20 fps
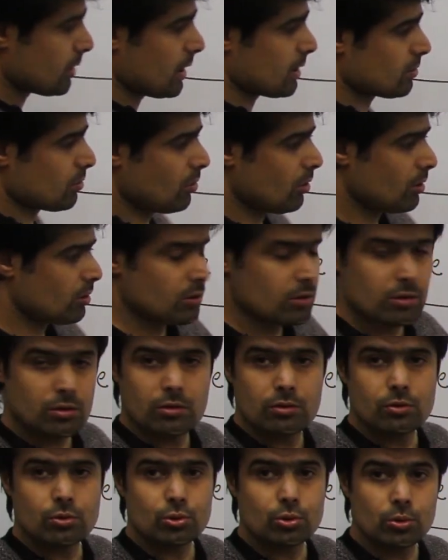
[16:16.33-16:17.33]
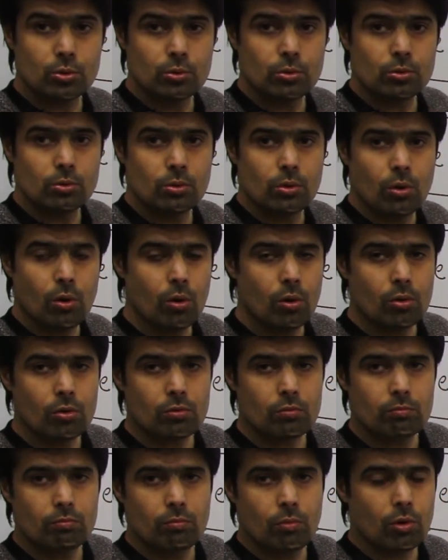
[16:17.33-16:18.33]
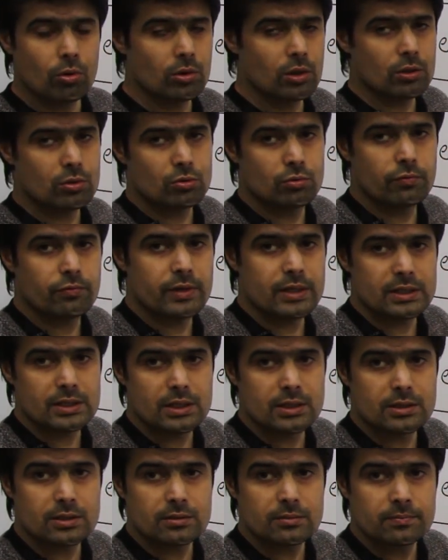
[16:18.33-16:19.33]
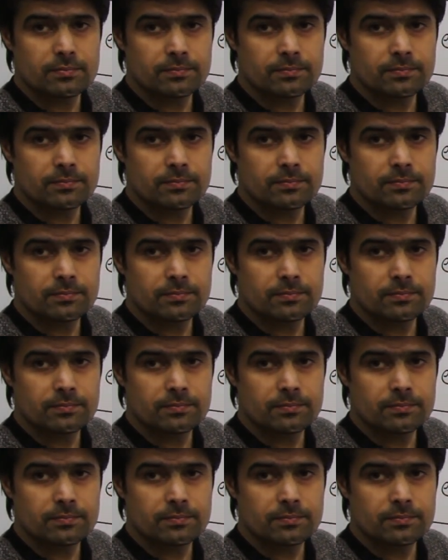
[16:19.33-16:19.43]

has got two or more than two phases.